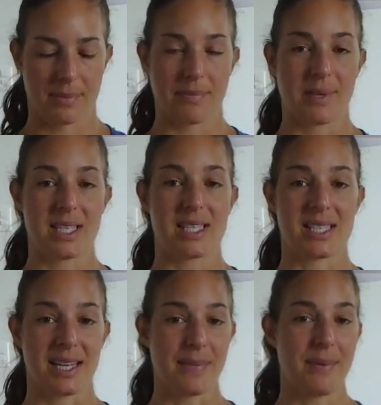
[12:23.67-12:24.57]
My
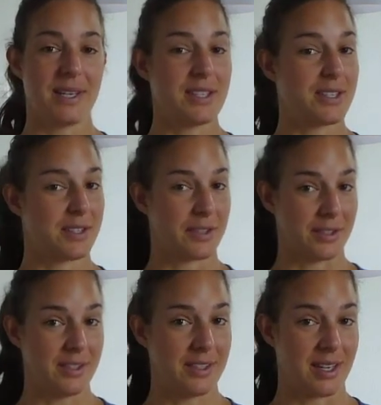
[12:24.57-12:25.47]
sleep is
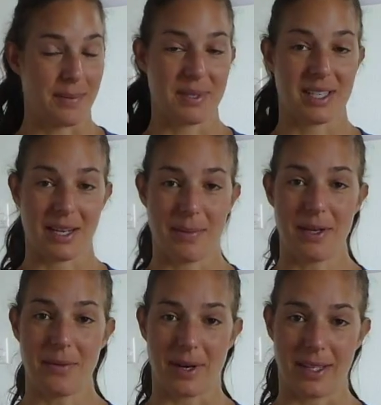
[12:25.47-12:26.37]
good. I'm
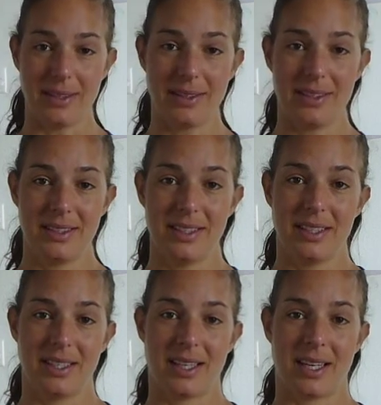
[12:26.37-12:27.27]
sleeping well.
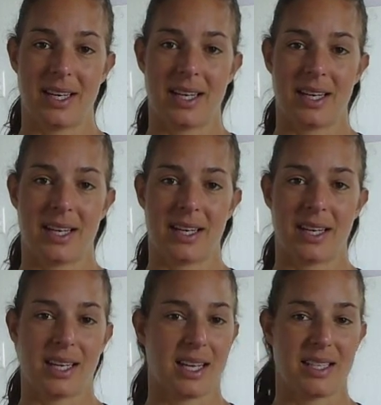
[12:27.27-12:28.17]

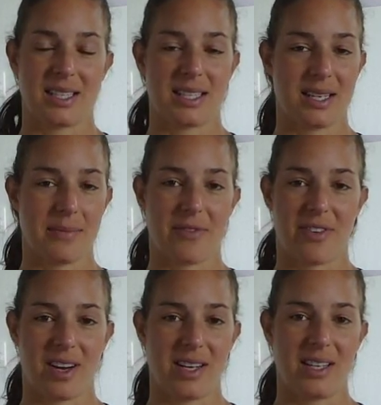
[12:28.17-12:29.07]
I get to sleep
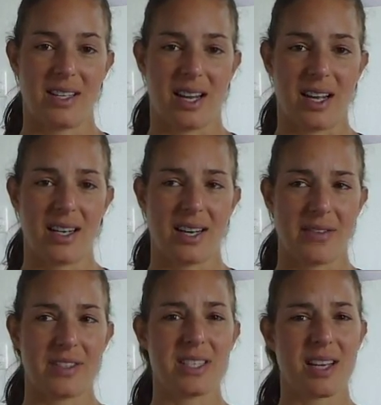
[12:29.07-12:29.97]
fine at night.
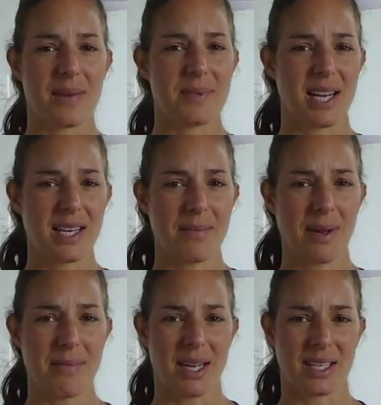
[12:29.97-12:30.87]
I'm taking my
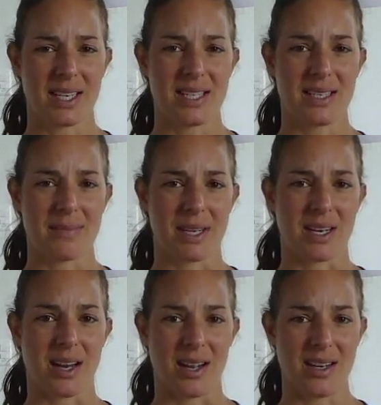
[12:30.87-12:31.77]
magnesium at
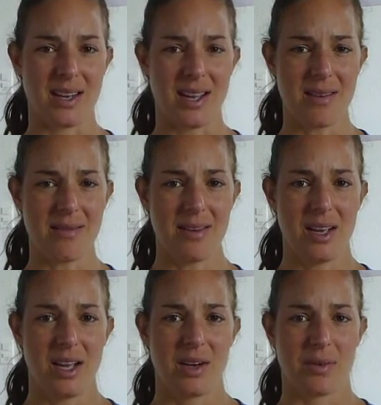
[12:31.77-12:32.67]
night now,
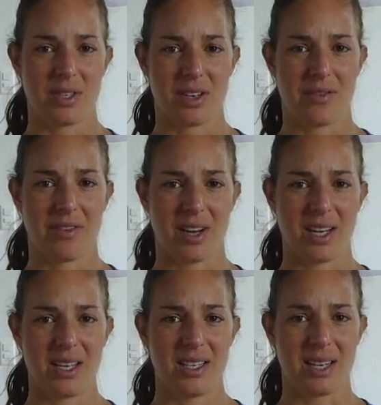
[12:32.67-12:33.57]
which I
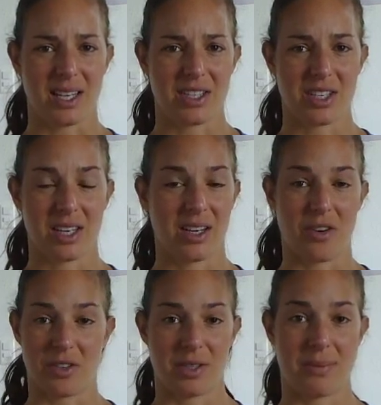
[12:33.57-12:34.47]
find actually
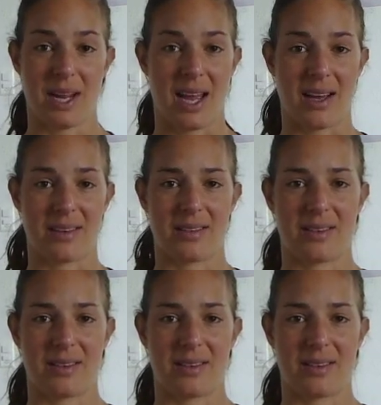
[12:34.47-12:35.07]
knocks me out.